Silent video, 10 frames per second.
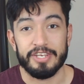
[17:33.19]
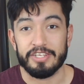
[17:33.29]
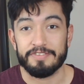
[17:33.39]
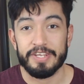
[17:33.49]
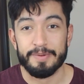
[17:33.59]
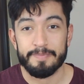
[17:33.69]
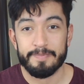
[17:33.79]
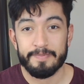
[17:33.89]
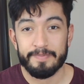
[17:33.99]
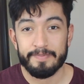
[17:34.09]
next video.
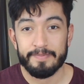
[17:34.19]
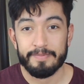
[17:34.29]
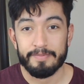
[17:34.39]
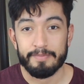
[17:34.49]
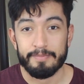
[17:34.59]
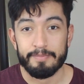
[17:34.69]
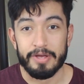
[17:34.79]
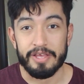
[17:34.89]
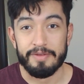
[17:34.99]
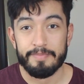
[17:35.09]
Bye.